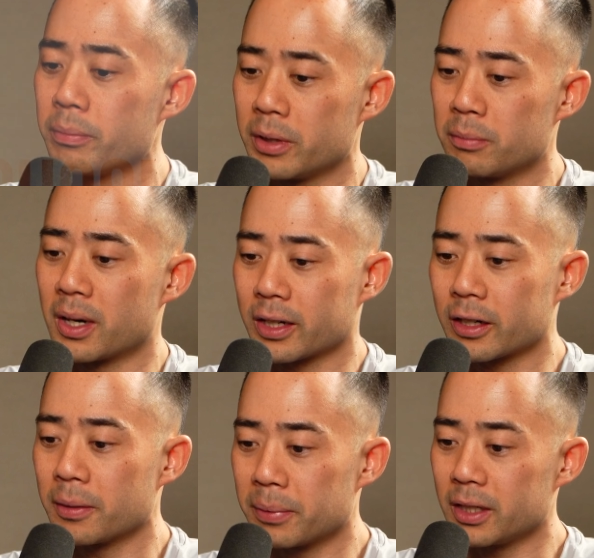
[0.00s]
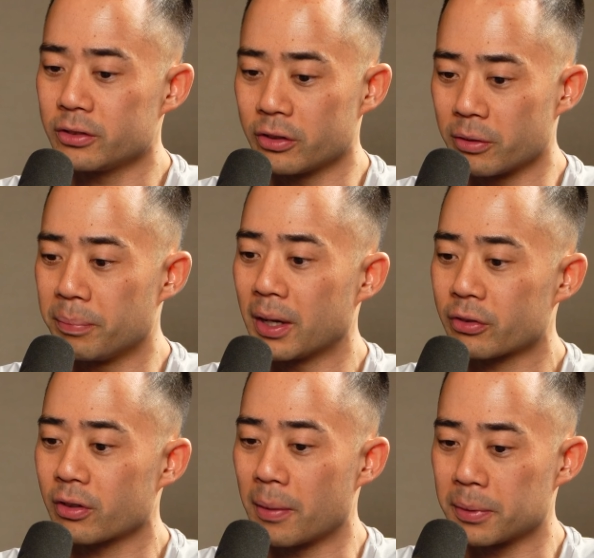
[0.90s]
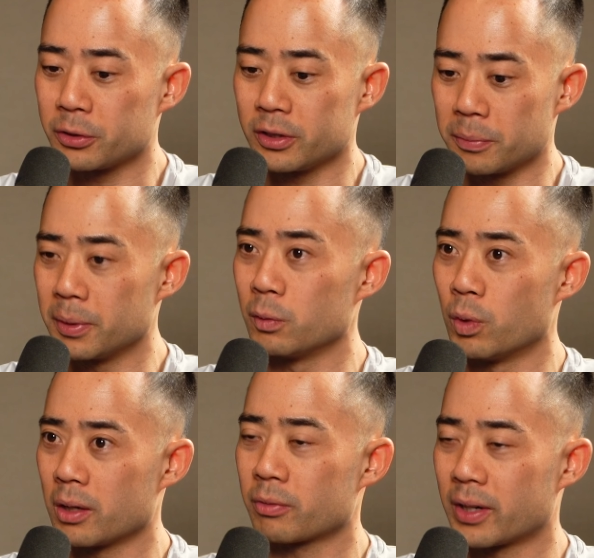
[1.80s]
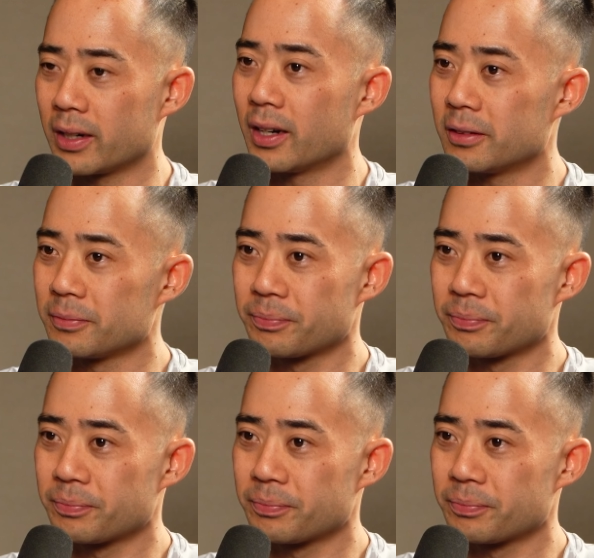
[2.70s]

middle market companies is the best opportunity to build wealth right now.